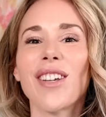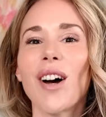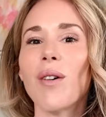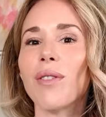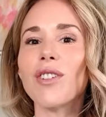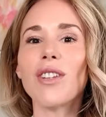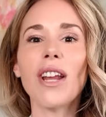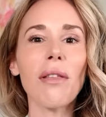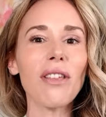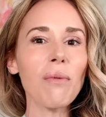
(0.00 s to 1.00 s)
So there's
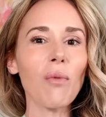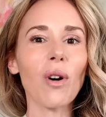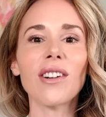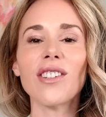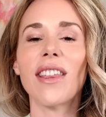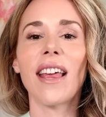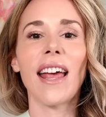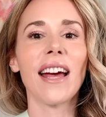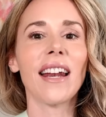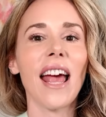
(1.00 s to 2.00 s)
nothing worse
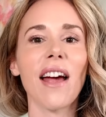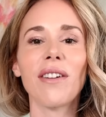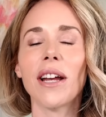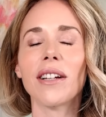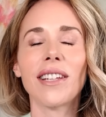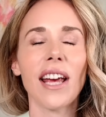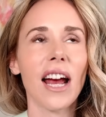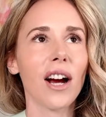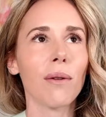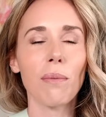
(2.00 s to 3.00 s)
than having a
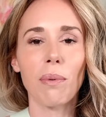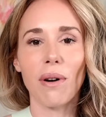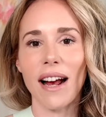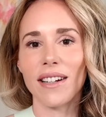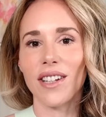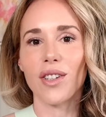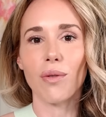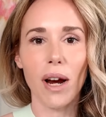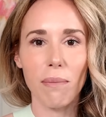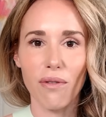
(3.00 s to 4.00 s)
terrible practice
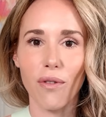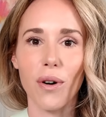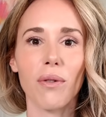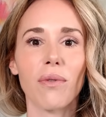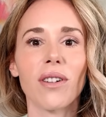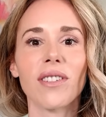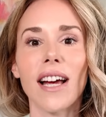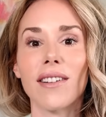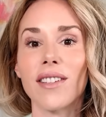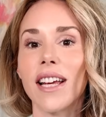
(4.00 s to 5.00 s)
right before the real
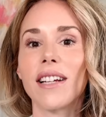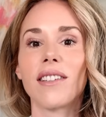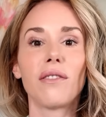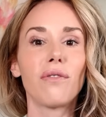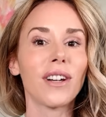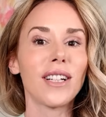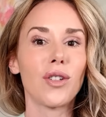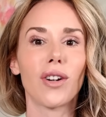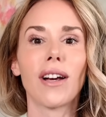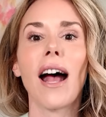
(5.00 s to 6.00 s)
test. It
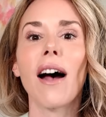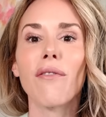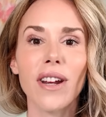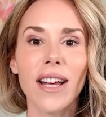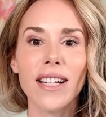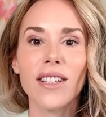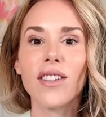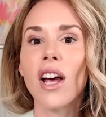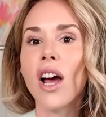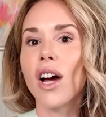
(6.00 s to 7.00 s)
deflates your confidence.